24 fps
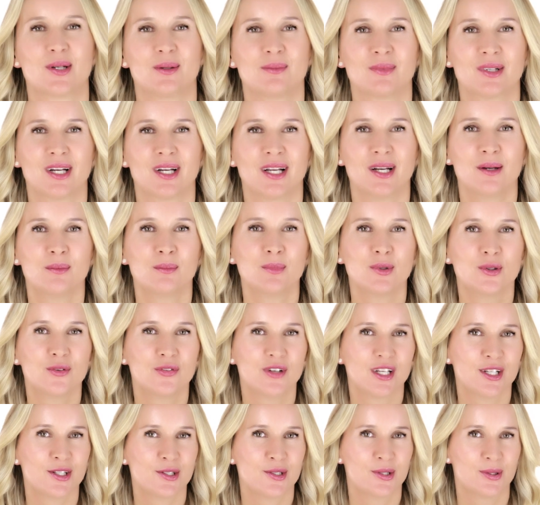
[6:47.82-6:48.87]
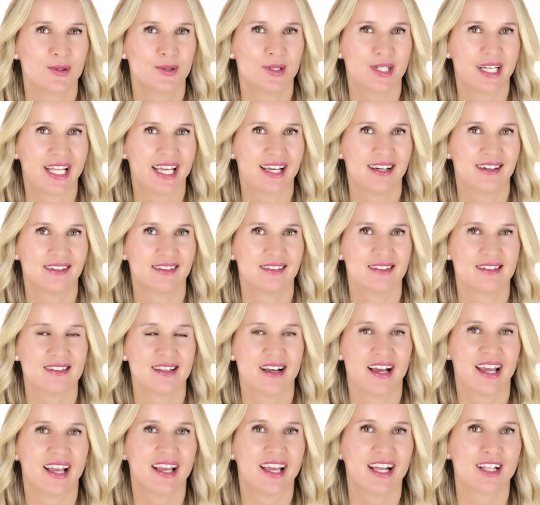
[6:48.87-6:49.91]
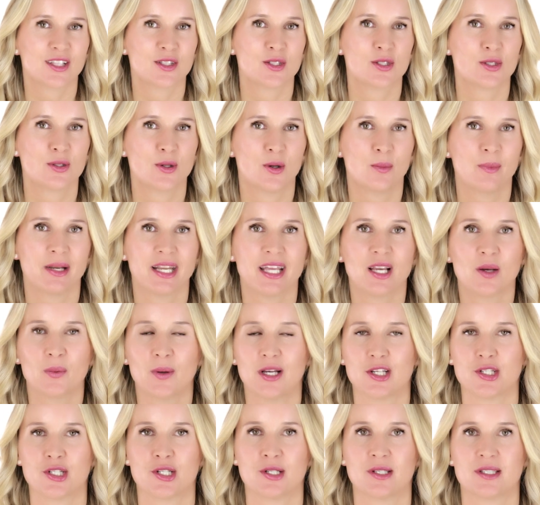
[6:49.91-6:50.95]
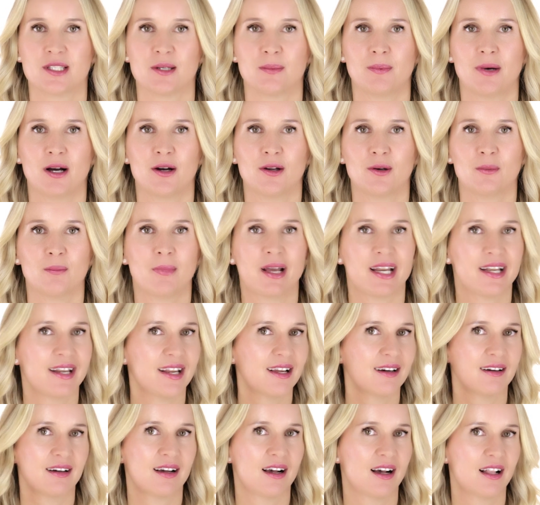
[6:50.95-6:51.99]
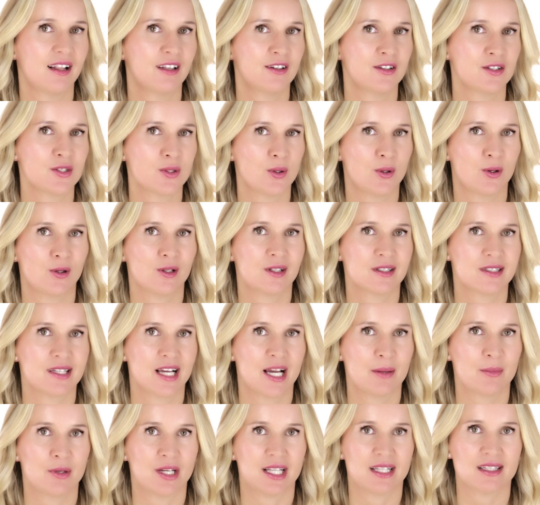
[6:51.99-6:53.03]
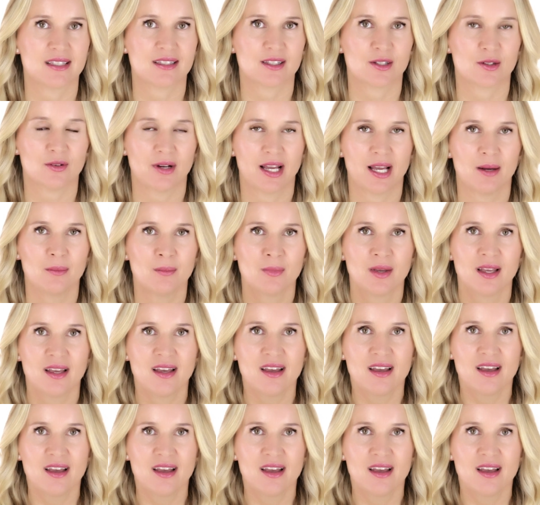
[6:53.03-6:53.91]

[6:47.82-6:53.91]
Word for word: so I'm gonna move into nails. I get so many questions about my nail colors all the time on Instagram,